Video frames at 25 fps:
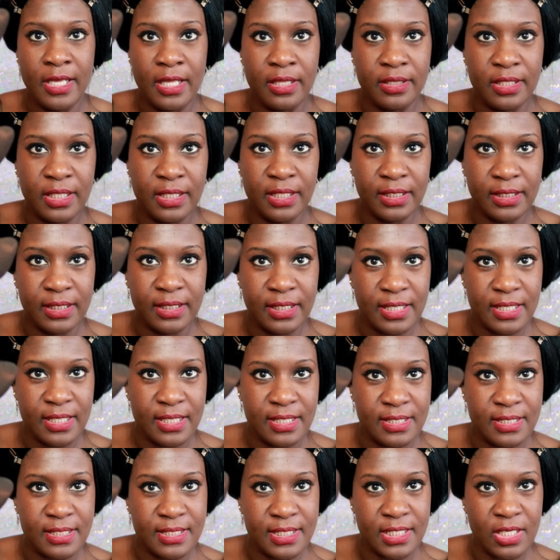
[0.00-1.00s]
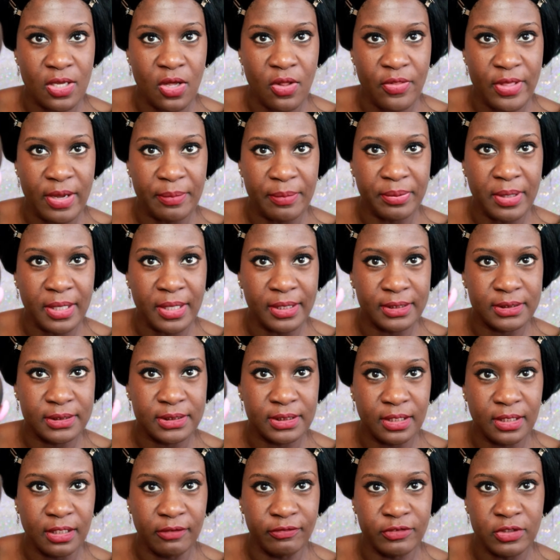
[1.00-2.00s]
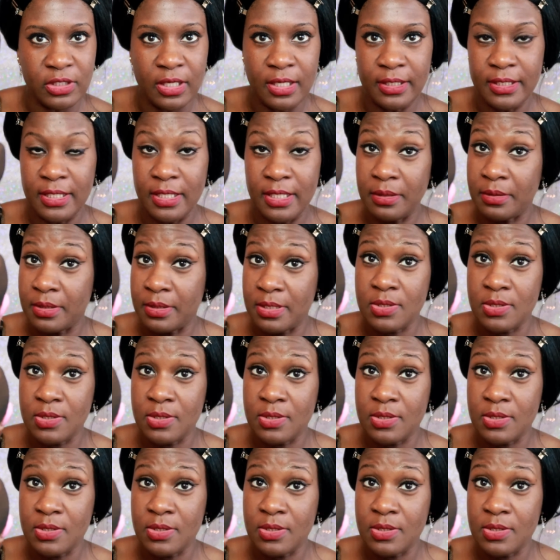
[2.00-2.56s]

And then again, see all that product that left on it?